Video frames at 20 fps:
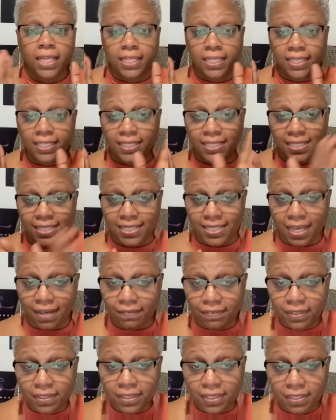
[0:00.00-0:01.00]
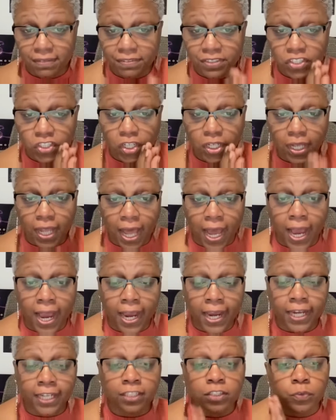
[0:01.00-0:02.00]
the 7th of
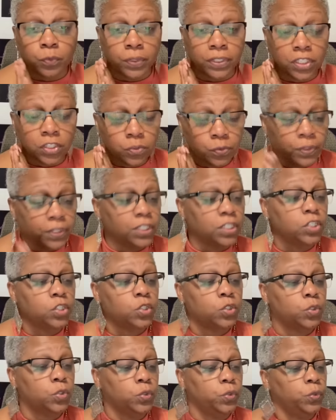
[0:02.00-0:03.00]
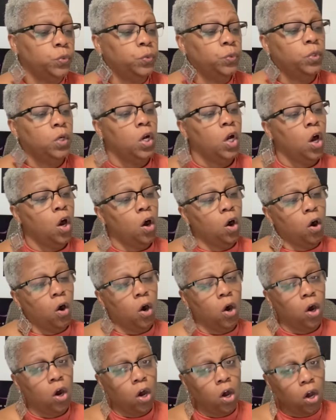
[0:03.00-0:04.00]
July, 2022,
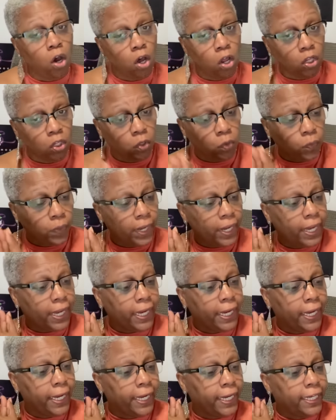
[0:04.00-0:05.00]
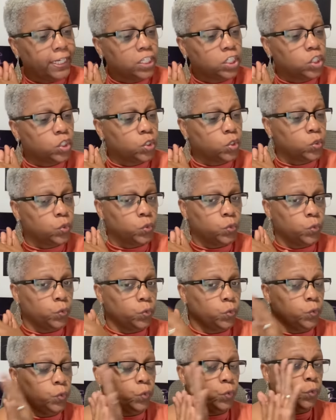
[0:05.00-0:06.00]
all the way
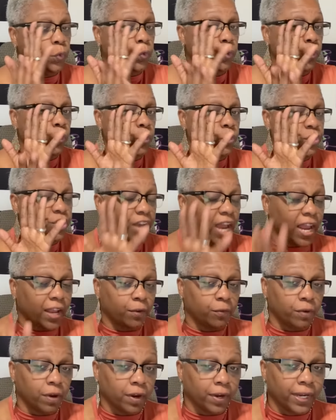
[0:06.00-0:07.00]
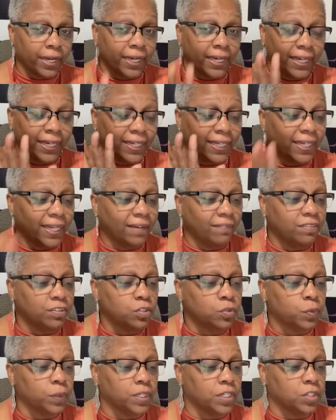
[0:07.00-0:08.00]
to January
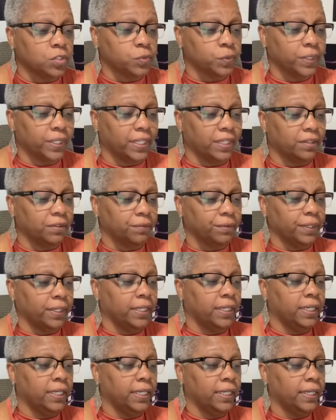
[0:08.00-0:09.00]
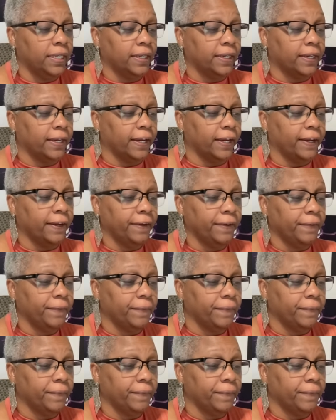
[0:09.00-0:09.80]
11, 2023. Okay.